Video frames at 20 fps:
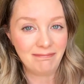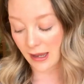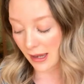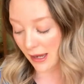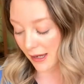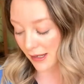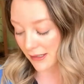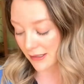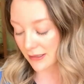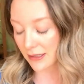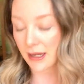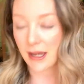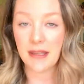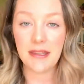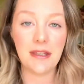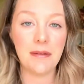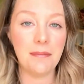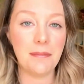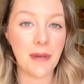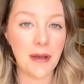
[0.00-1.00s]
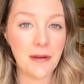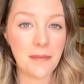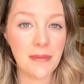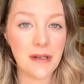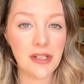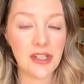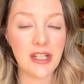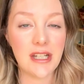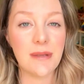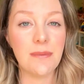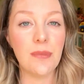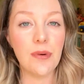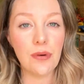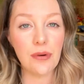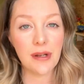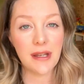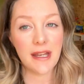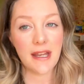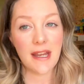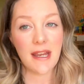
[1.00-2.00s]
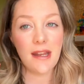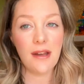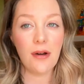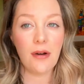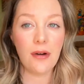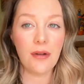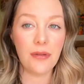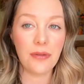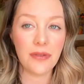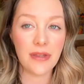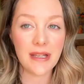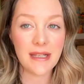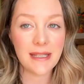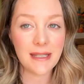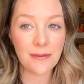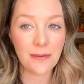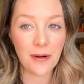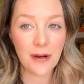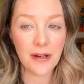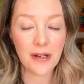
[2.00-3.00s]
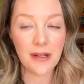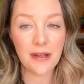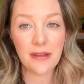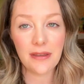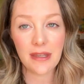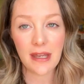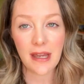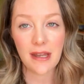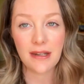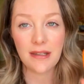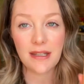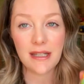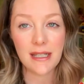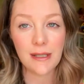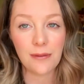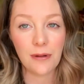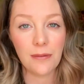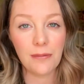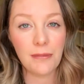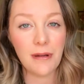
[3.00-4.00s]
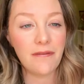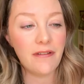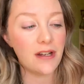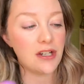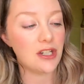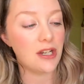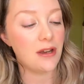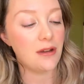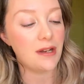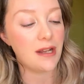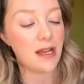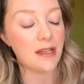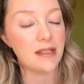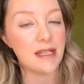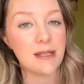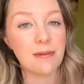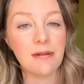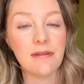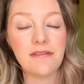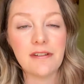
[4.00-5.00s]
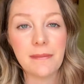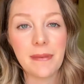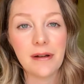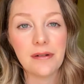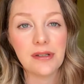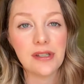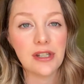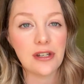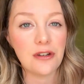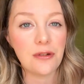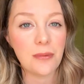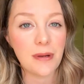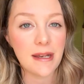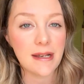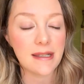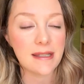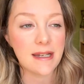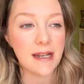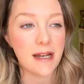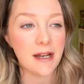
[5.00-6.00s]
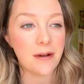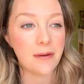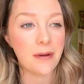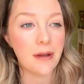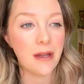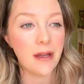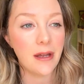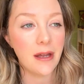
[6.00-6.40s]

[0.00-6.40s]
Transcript: And at the moment, she's more keen on this one than this one. We've actually only had this one for about 2 weeks now.